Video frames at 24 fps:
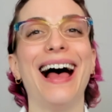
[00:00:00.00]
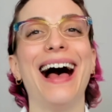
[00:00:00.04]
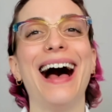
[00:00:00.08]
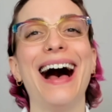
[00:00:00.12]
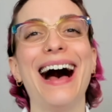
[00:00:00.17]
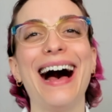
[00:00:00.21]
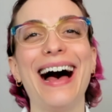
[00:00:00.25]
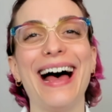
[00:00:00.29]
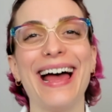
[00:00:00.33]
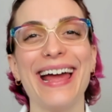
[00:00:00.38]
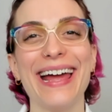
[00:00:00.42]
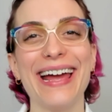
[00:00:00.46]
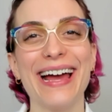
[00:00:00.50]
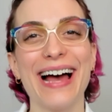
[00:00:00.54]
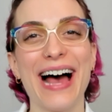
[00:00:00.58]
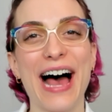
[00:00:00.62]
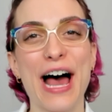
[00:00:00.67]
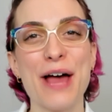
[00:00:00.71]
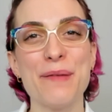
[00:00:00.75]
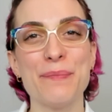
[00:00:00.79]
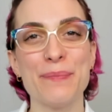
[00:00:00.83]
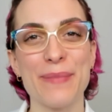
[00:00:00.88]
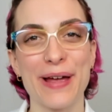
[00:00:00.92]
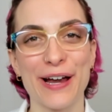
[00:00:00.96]
Hi,
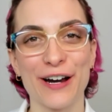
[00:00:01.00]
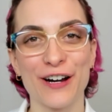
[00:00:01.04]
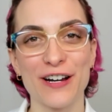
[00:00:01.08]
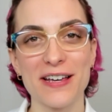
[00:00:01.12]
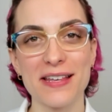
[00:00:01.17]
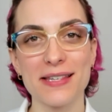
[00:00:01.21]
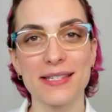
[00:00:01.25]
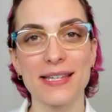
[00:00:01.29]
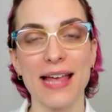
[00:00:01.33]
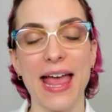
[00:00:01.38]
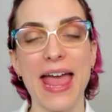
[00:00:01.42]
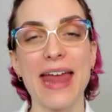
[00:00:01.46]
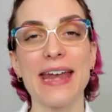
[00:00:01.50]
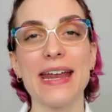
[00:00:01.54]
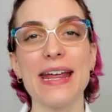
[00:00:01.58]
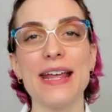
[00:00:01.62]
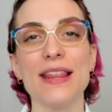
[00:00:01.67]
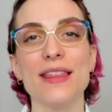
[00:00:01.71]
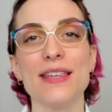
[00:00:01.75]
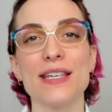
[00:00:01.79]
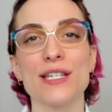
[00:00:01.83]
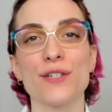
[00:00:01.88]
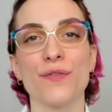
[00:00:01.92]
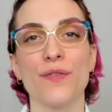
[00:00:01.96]
I'm Maris, and in
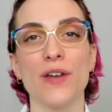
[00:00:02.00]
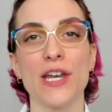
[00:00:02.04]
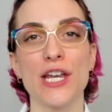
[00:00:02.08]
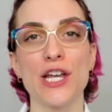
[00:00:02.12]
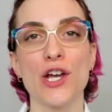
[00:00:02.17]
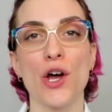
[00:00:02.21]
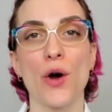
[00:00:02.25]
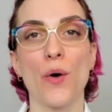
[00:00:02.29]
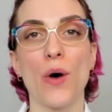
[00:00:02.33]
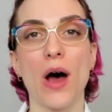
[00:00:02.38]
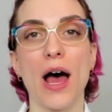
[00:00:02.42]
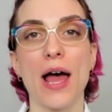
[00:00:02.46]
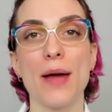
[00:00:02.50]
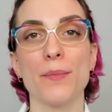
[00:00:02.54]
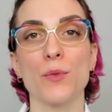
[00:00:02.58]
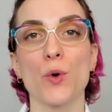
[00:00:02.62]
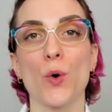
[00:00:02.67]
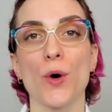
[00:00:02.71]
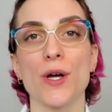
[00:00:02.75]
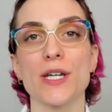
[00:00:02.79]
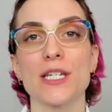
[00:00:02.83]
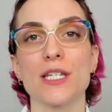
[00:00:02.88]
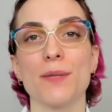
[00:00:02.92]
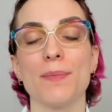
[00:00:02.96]
this video, I'm
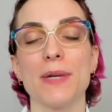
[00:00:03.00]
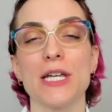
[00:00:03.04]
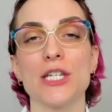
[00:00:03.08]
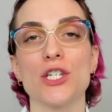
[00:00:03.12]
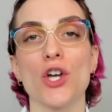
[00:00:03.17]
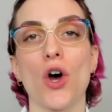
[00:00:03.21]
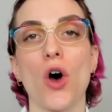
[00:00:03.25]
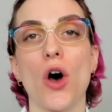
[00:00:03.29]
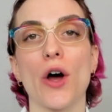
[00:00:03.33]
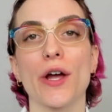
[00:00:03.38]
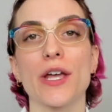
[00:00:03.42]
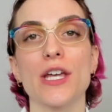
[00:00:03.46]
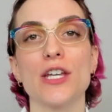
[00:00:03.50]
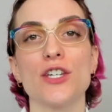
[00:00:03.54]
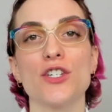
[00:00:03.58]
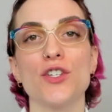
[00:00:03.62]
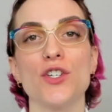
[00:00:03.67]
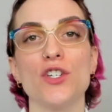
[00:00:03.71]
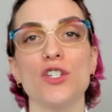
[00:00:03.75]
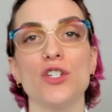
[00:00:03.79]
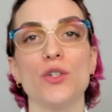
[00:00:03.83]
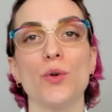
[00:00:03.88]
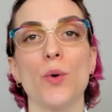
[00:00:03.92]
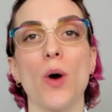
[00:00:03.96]
going to be talking
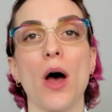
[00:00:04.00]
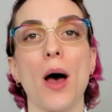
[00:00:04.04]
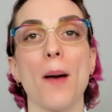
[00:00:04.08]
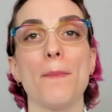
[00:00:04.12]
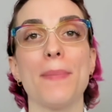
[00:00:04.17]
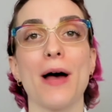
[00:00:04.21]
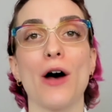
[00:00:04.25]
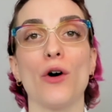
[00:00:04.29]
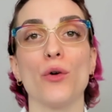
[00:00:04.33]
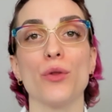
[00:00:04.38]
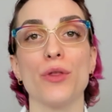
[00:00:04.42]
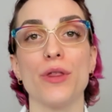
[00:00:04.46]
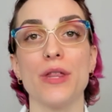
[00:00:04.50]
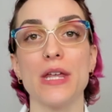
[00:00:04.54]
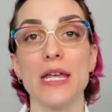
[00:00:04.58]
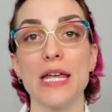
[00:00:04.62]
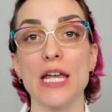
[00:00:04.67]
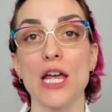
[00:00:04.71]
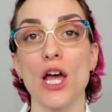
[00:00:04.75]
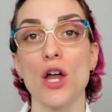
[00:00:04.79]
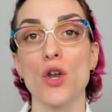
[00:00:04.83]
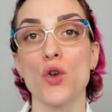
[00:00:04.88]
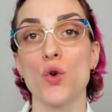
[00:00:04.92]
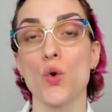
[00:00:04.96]
to you about
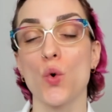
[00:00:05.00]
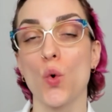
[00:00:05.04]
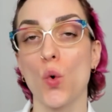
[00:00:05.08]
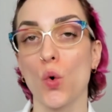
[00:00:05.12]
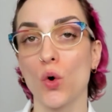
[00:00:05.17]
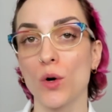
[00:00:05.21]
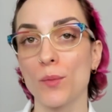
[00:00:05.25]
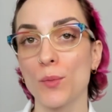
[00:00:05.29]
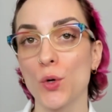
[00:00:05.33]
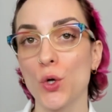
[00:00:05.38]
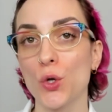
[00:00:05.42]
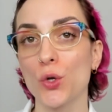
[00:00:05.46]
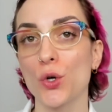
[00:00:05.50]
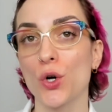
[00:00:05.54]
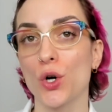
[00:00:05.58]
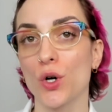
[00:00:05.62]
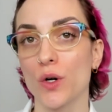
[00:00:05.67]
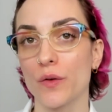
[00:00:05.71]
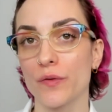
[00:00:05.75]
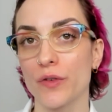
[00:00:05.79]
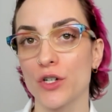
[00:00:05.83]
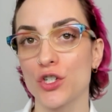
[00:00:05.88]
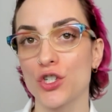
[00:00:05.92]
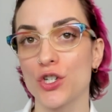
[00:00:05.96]
the normal
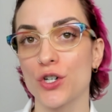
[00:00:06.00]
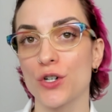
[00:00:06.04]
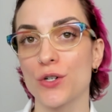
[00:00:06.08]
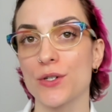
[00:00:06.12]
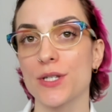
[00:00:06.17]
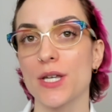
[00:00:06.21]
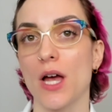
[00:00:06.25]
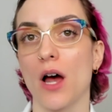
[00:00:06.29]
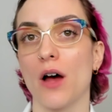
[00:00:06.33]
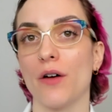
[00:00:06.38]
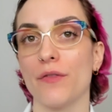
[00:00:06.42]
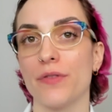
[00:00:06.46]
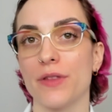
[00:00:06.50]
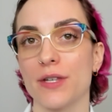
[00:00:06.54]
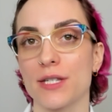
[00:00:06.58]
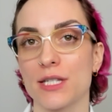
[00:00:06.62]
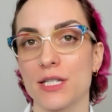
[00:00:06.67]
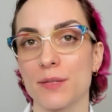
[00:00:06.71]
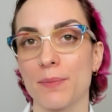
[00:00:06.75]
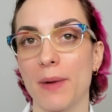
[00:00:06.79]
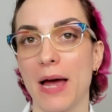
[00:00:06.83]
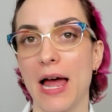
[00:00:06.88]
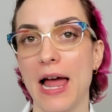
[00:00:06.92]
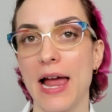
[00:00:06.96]
curvatures of the
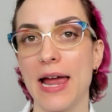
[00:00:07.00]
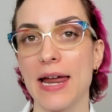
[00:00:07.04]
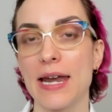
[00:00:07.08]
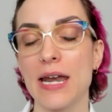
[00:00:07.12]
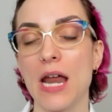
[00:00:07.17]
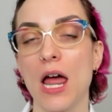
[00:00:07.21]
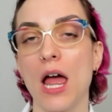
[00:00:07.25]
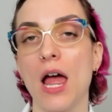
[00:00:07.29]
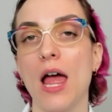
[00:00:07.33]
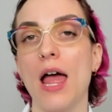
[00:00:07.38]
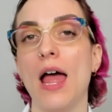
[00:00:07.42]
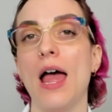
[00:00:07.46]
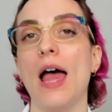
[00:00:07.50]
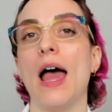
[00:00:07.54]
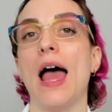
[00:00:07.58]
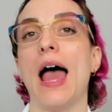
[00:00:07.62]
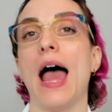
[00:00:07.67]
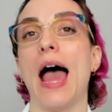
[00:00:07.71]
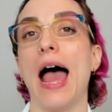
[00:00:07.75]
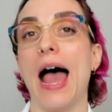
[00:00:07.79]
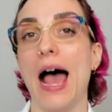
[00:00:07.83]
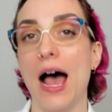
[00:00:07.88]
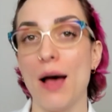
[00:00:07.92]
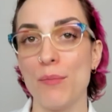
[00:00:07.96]
spine,
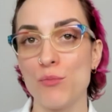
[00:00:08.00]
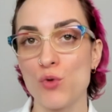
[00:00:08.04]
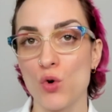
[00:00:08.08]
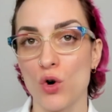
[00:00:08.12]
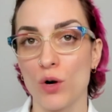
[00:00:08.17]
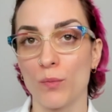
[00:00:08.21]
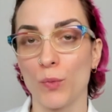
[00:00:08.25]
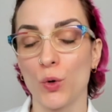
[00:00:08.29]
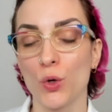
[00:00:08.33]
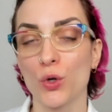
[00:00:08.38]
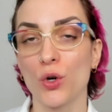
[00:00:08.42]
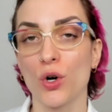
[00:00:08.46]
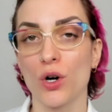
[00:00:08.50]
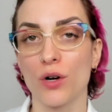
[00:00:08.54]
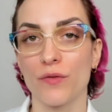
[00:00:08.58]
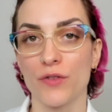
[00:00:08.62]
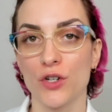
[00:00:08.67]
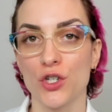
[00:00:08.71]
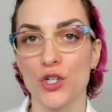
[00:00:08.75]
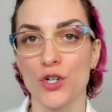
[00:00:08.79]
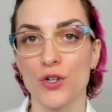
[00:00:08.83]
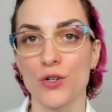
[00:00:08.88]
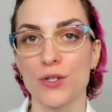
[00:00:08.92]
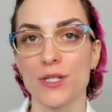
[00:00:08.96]
abnormal
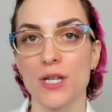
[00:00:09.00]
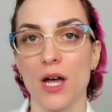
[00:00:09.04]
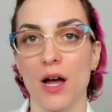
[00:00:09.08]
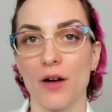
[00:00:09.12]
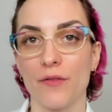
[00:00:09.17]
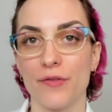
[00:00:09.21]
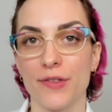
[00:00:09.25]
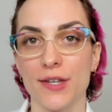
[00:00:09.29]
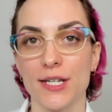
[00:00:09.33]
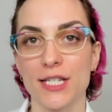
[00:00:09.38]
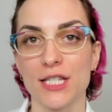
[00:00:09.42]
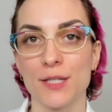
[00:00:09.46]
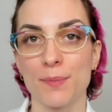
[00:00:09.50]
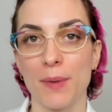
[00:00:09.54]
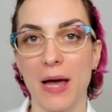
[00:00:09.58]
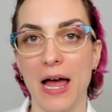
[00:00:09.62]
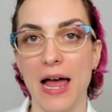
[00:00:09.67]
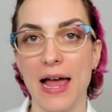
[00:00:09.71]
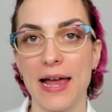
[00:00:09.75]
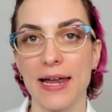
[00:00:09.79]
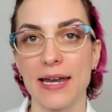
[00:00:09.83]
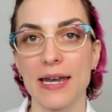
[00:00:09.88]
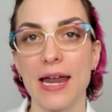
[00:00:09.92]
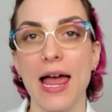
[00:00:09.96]
curvatures of the
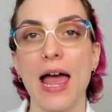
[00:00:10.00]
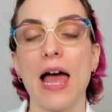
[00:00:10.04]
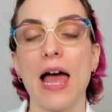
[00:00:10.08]
spine,